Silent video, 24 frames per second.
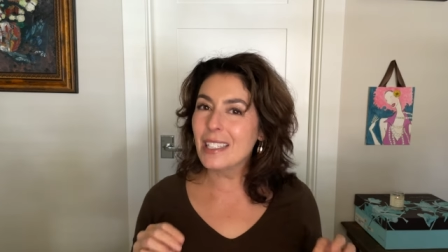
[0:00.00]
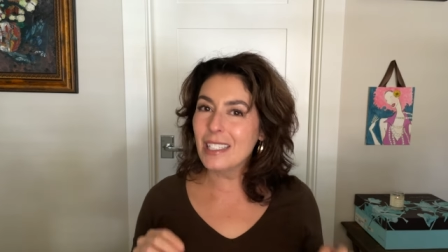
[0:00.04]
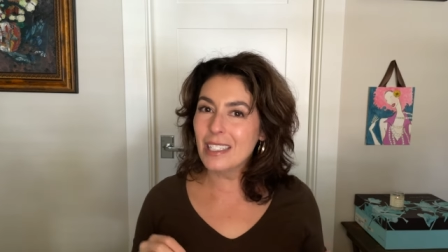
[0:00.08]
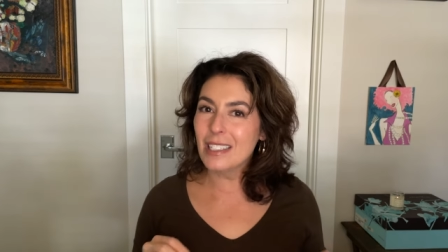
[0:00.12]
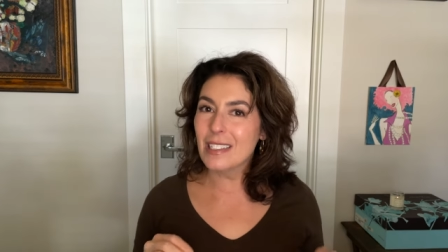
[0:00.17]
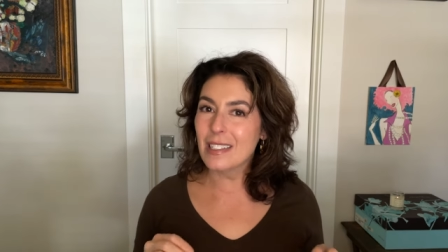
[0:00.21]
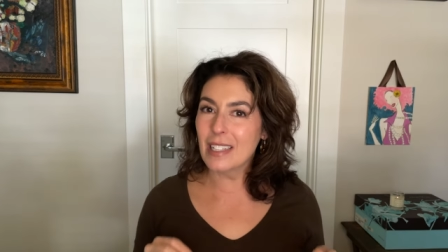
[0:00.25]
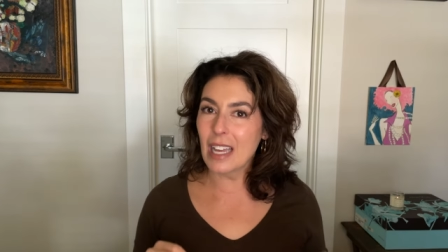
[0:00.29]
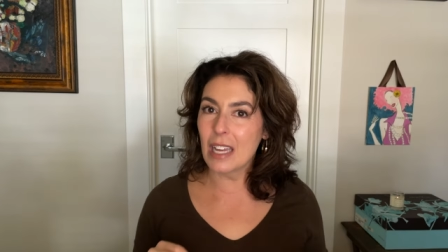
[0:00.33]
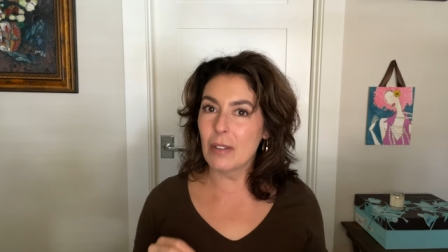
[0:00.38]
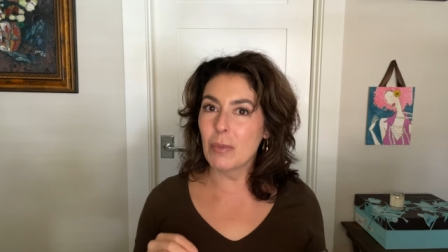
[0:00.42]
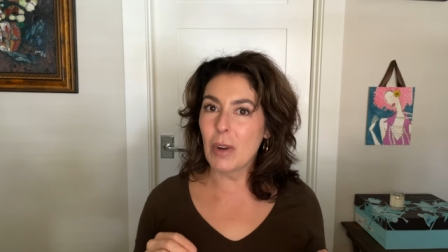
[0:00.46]

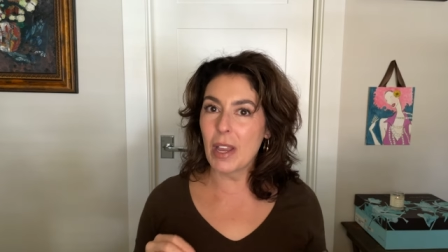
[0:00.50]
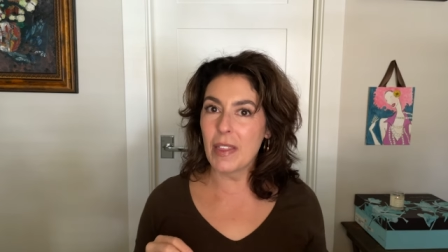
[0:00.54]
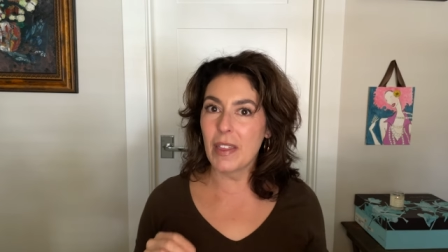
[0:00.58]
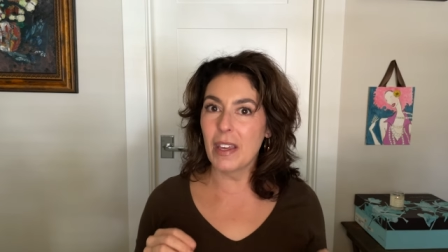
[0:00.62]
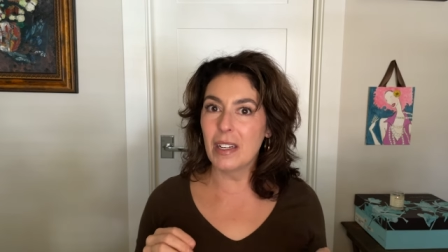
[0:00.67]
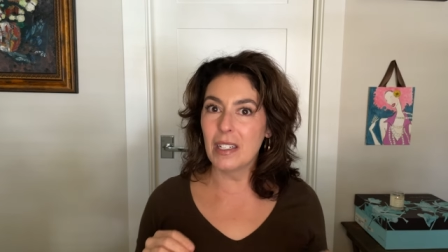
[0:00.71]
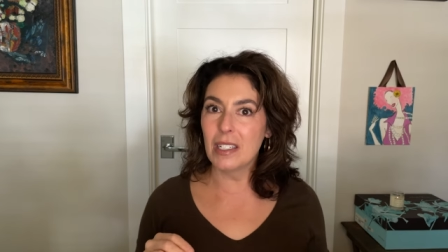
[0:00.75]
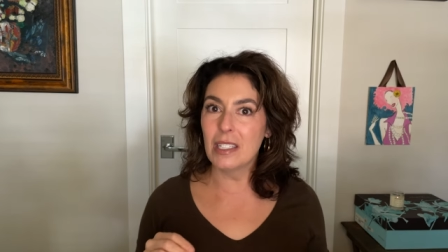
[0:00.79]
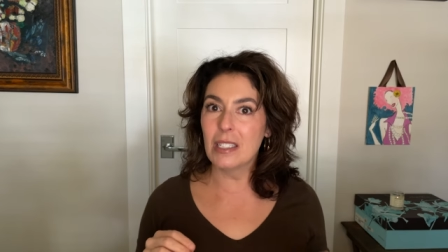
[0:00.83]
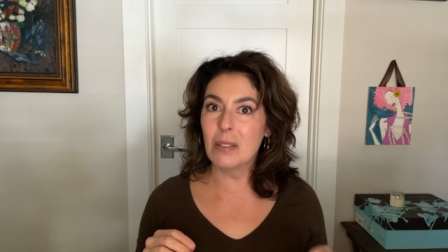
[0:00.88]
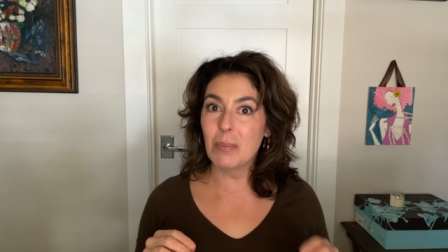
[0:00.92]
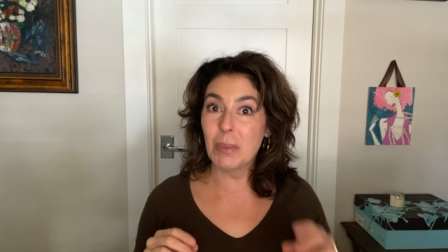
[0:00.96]
decide why that
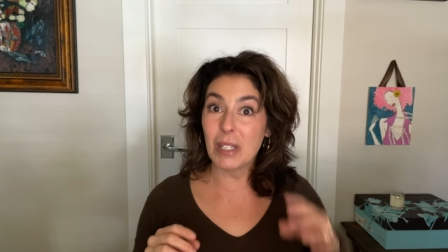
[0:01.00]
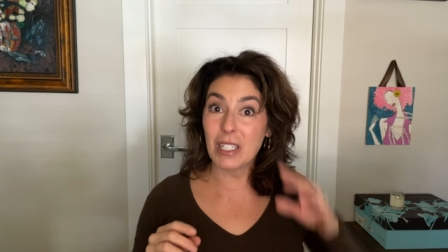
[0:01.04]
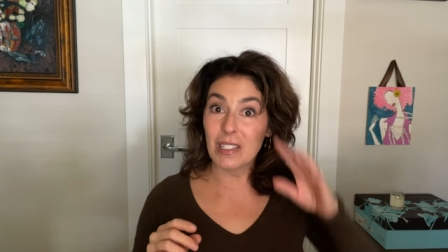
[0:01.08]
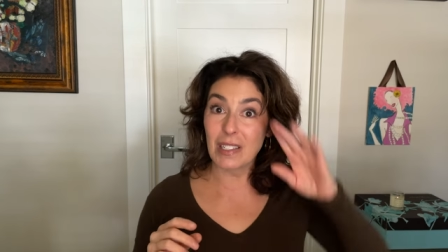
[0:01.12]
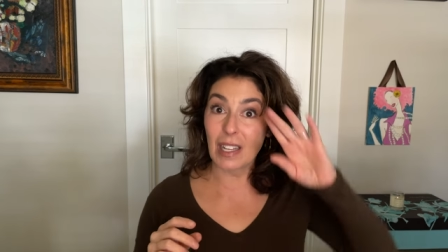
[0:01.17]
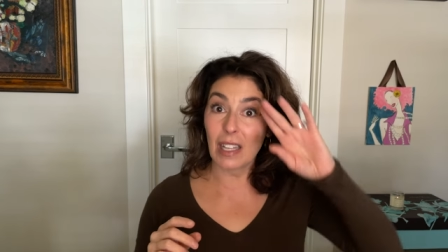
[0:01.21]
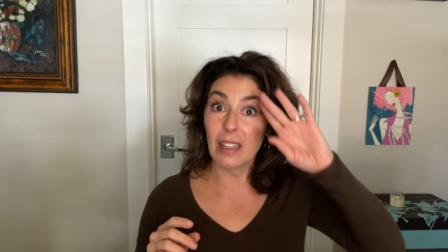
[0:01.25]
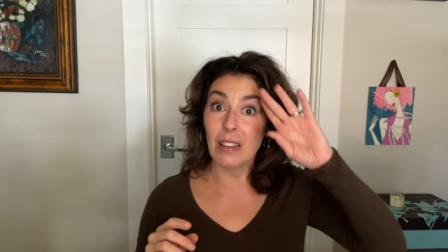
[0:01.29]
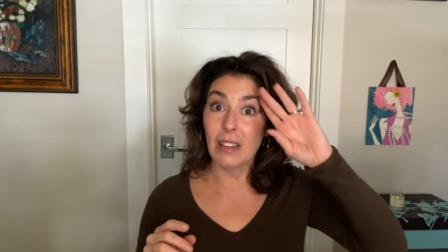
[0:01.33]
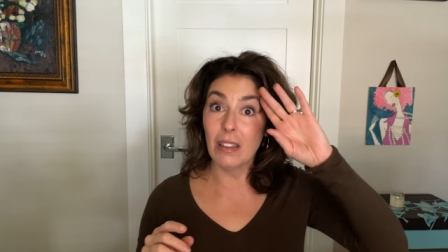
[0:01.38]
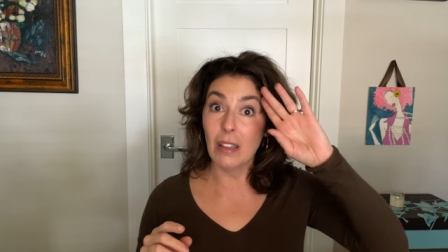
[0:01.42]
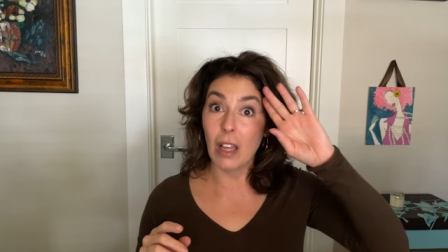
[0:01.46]
is because
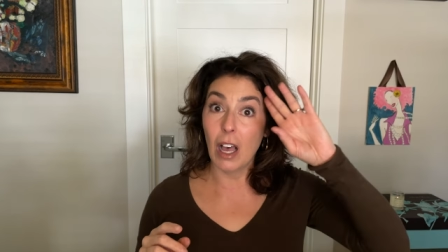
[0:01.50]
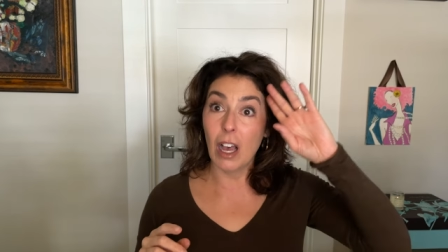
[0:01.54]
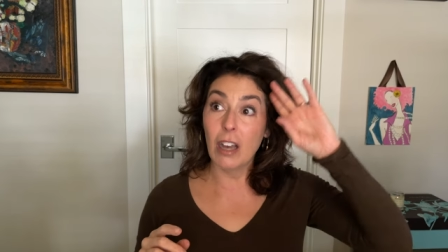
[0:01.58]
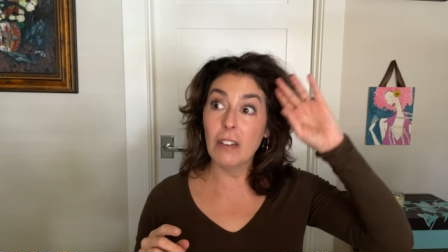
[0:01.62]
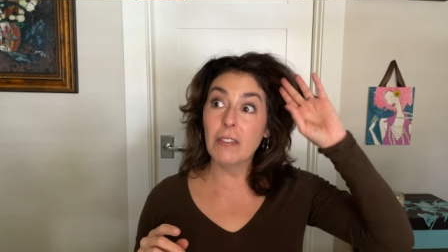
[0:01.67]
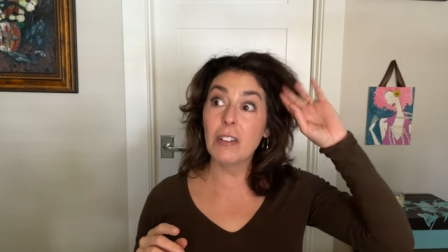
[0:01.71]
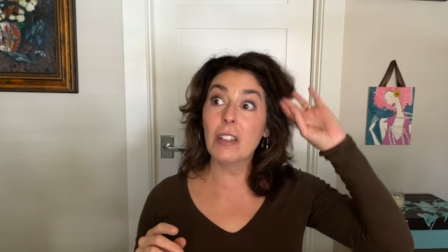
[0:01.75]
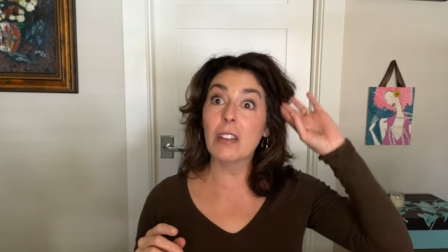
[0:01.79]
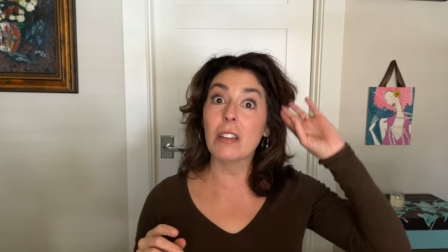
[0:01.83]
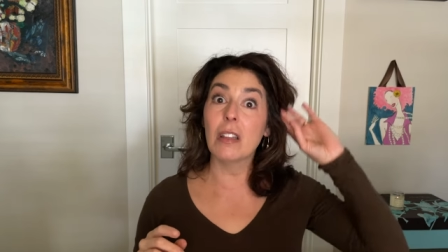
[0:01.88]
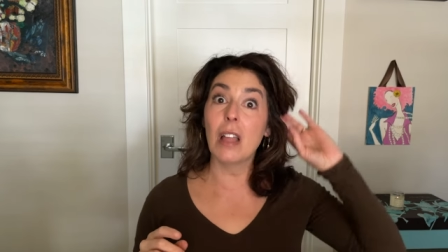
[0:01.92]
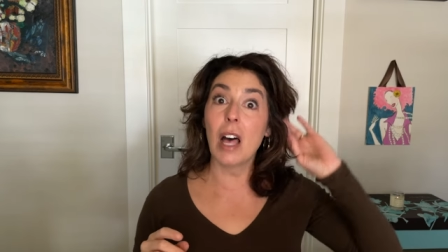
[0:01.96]
I love
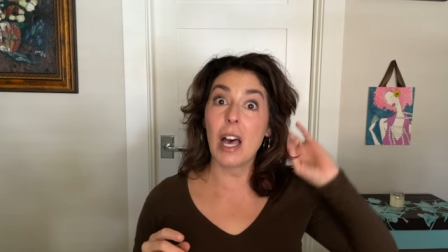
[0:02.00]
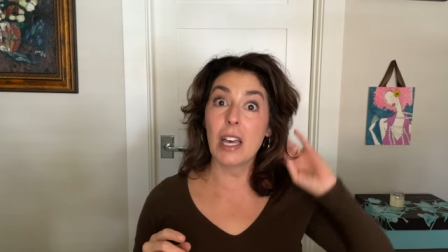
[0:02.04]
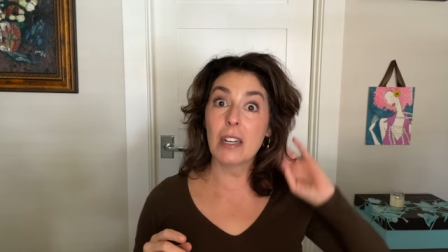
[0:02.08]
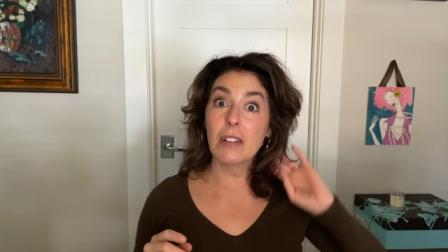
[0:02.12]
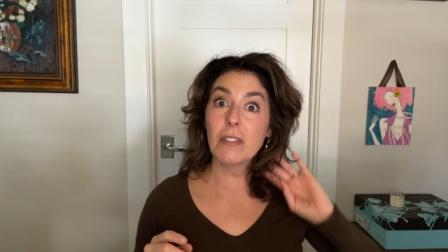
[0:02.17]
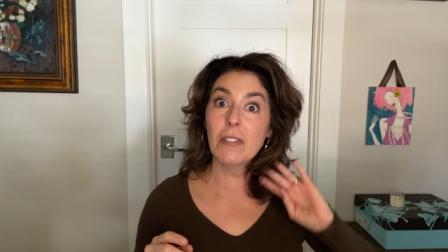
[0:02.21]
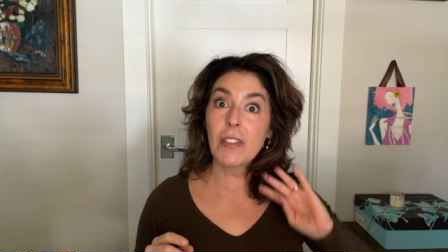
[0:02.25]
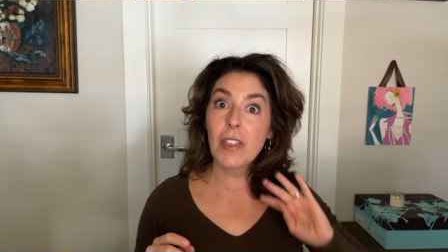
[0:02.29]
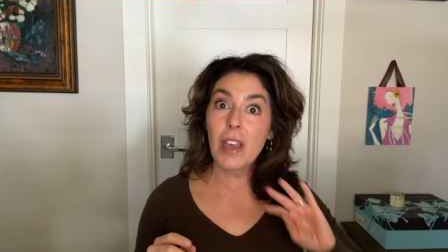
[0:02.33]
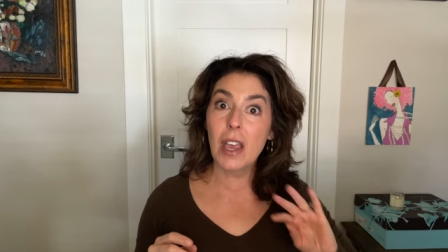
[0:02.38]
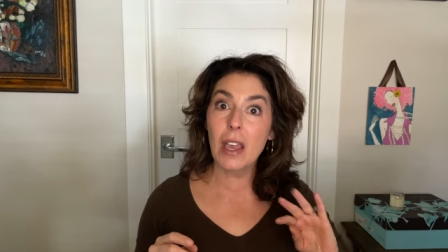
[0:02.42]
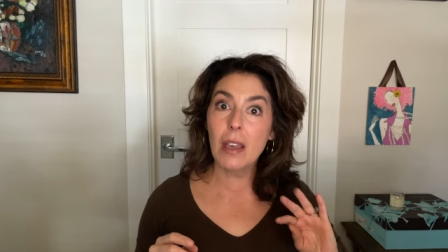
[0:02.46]
a lot
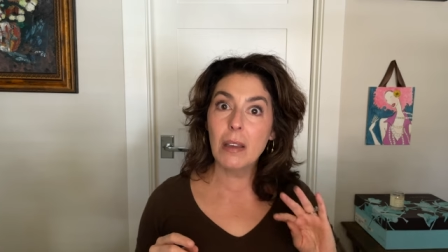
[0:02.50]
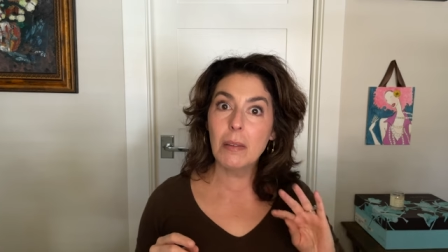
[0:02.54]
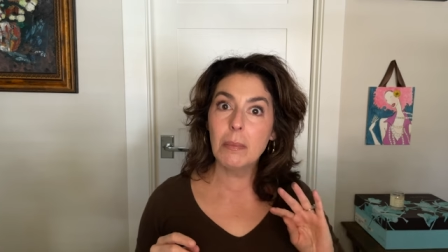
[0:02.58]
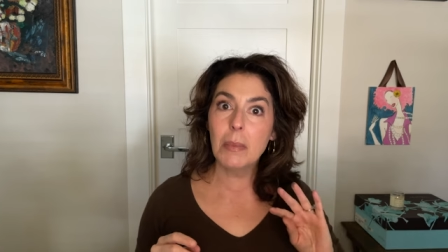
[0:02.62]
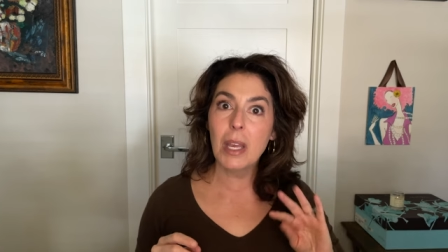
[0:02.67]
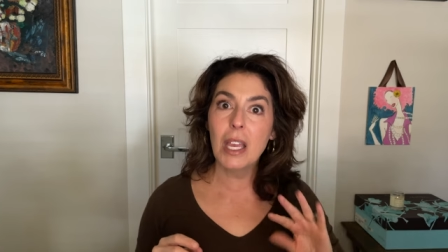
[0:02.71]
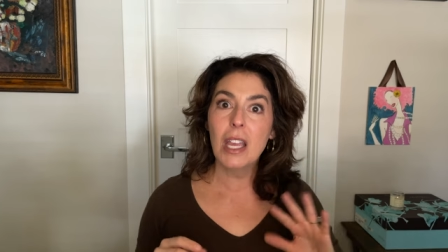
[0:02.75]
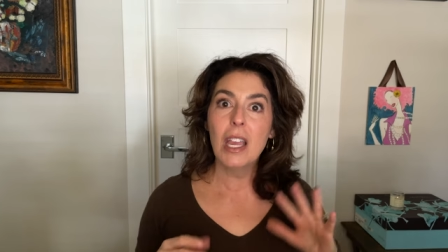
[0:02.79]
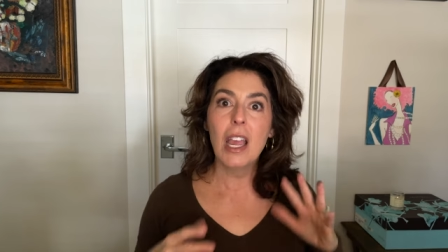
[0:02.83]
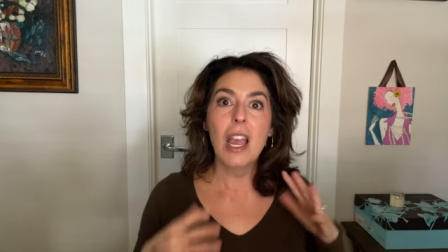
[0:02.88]
of them.